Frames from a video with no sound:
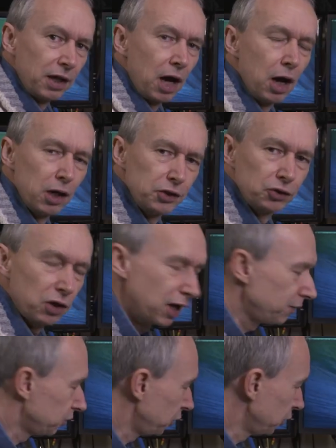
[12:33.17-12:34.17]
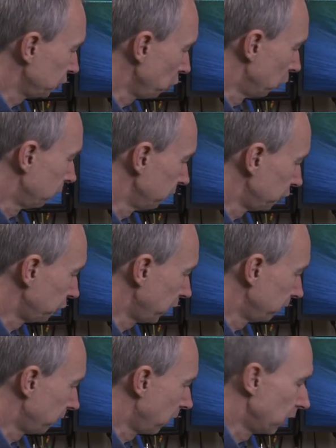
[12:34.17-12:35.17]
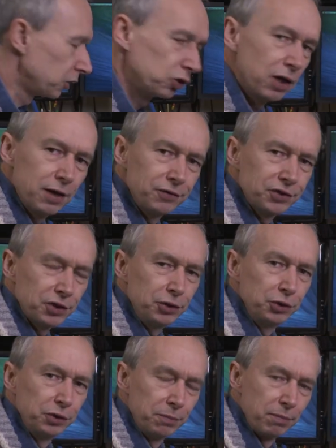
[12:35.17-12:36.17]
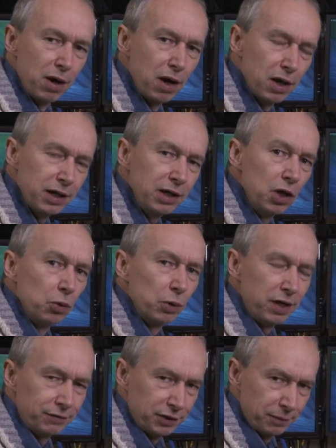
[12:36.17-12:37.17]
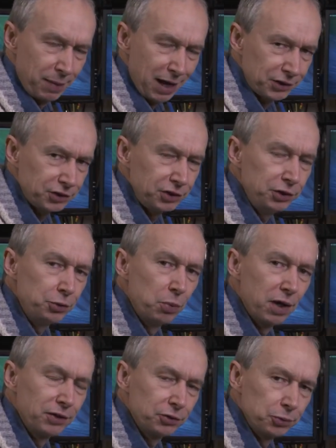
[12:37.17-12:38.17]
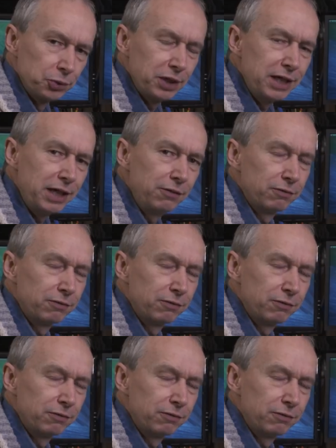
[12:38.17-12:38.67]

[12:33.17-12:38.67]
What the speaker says: Hard drives are just off-the-shelf hard drives, so you can buy whatever capacity you want or need